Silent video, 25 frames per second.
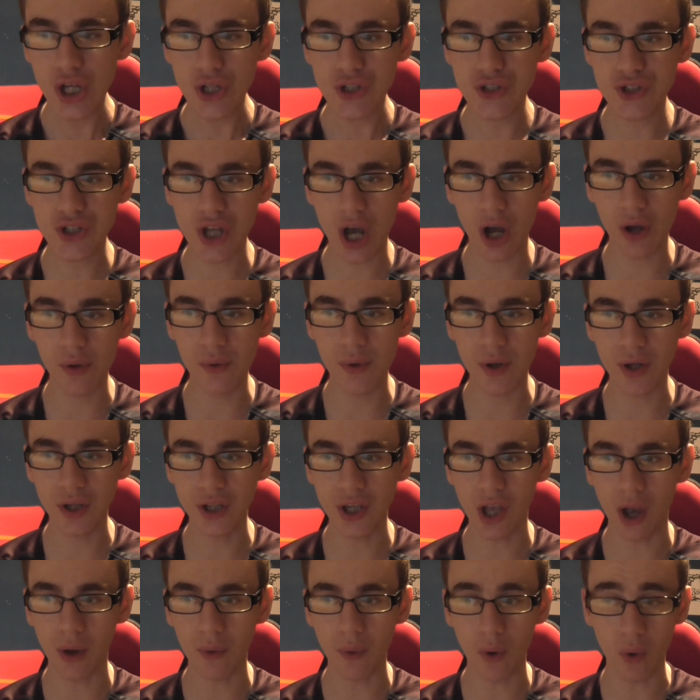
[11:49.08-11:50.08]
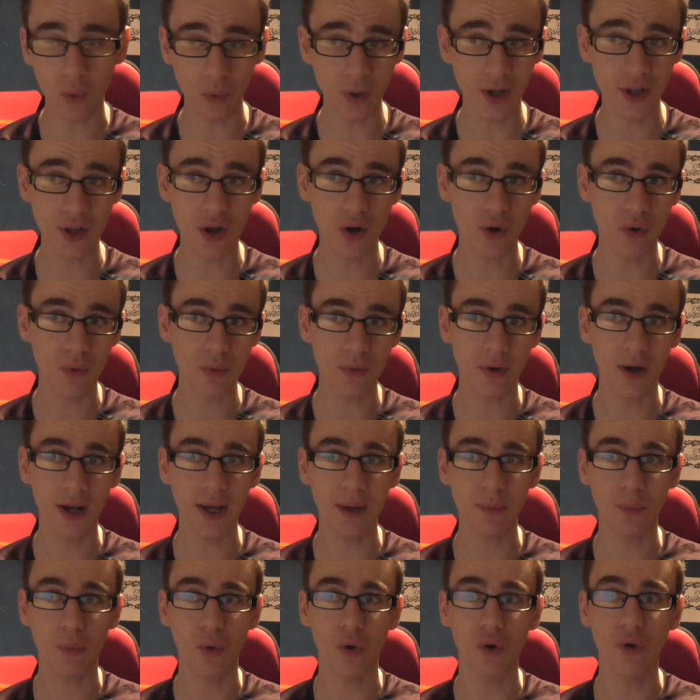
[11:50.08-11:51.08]
So, you know, all in all,
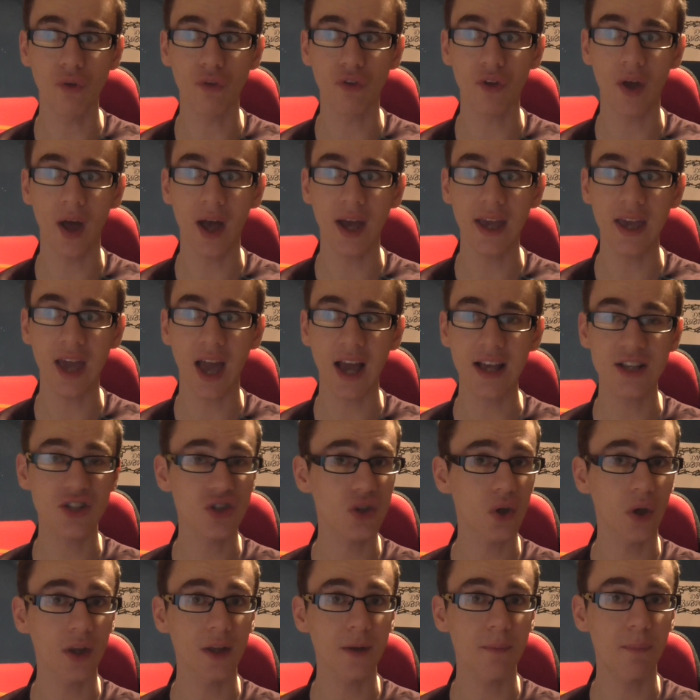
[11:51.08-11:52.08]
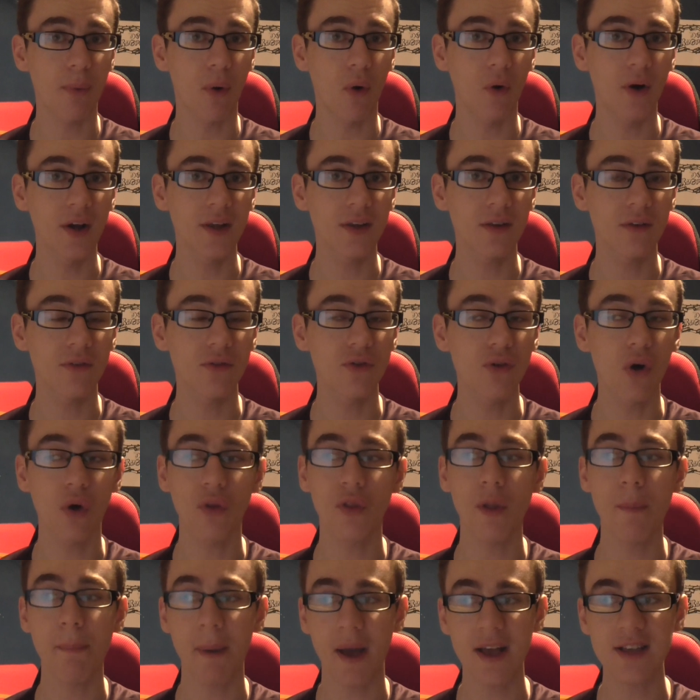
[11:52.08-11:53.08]
it was a solid point.
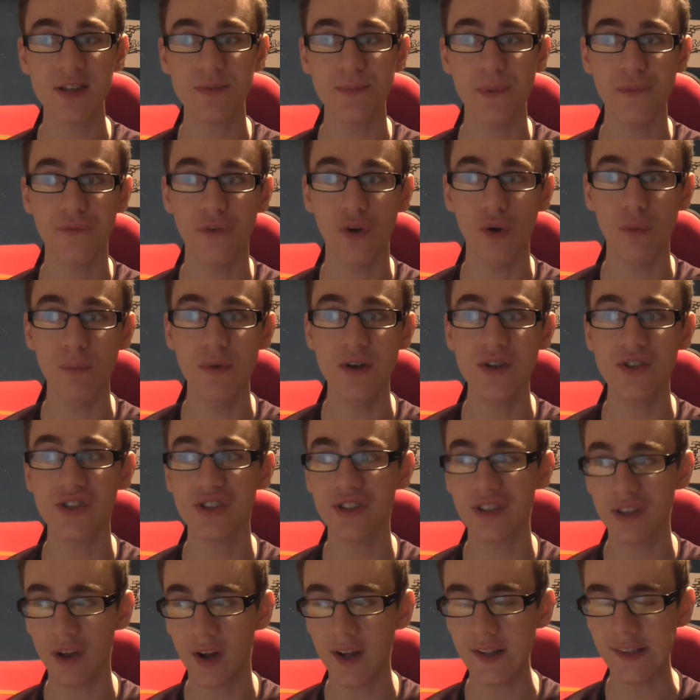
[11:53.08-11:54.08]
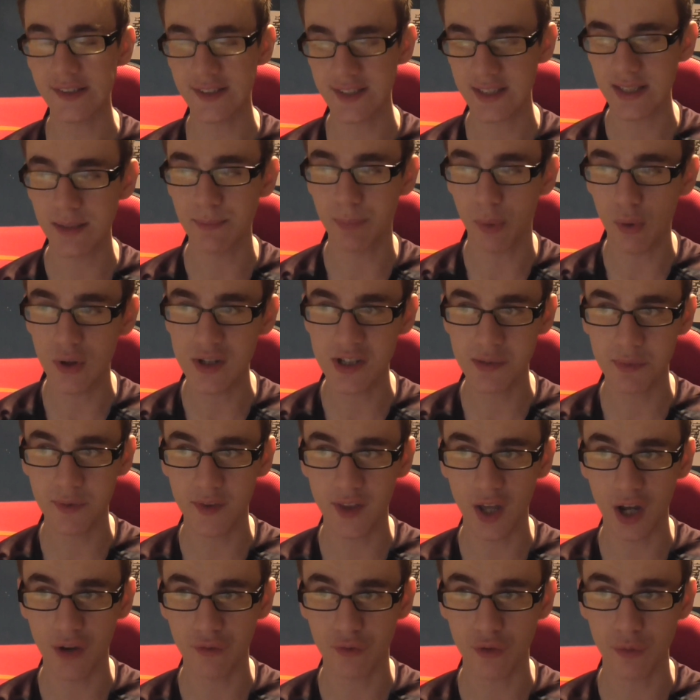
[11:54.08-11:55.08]
Not the best performance, slightly disappointed
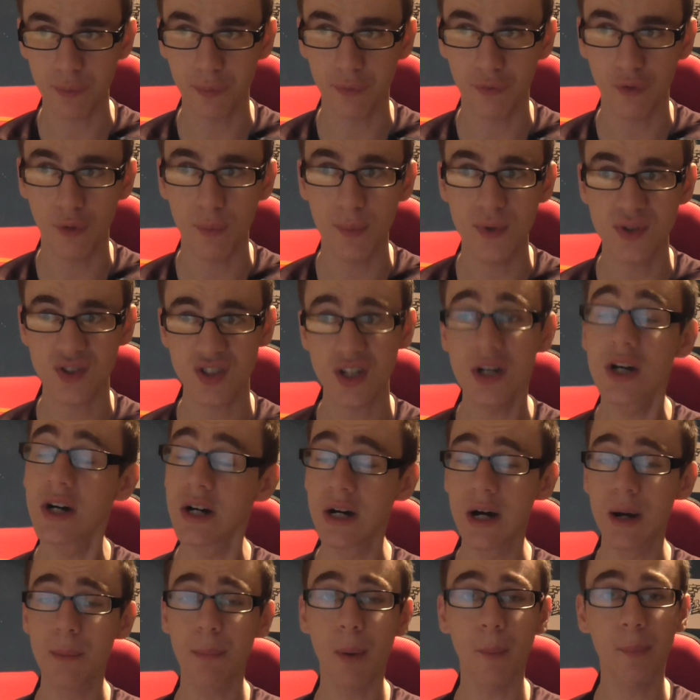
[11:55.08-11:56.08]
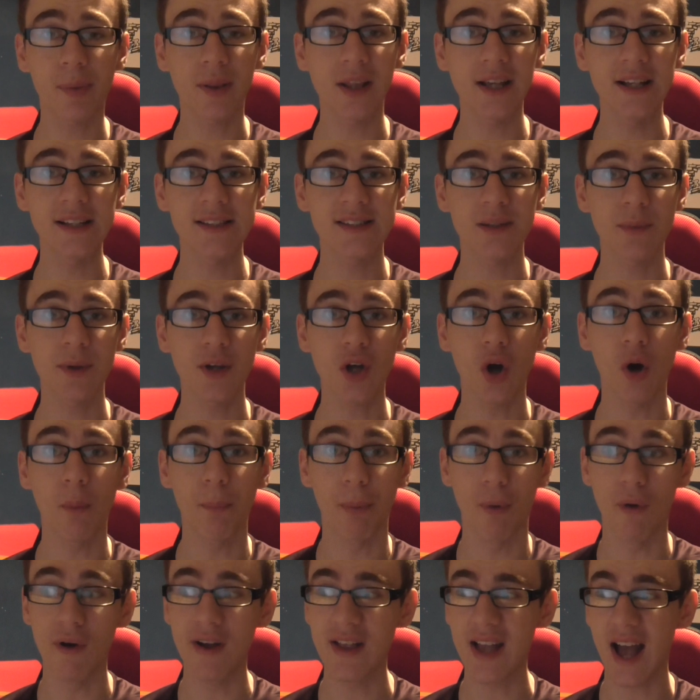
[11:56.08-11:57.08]
with the overall performance, but pleased that we
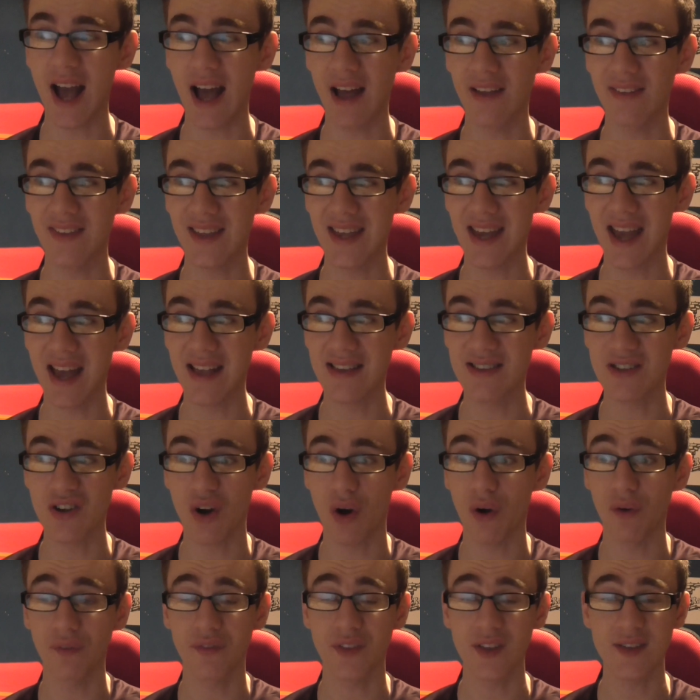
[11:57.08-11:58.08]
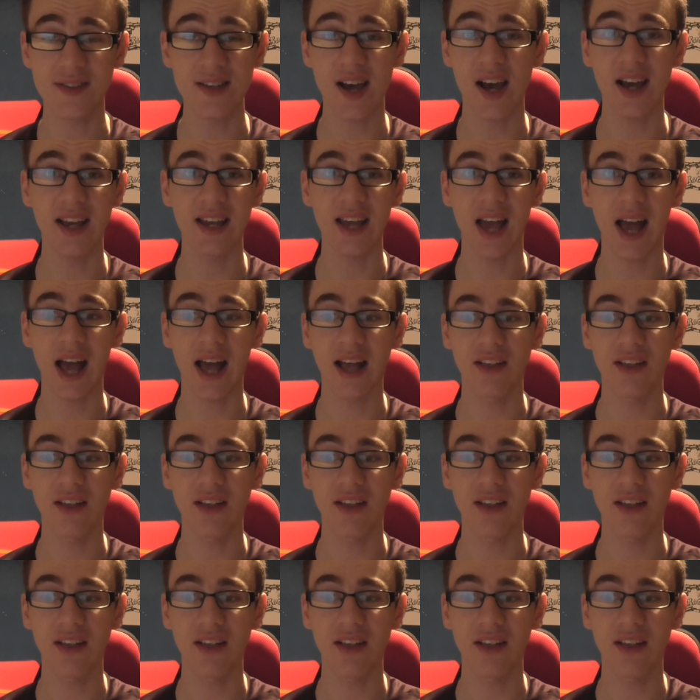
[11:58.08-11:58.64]
got a point at the end of the day.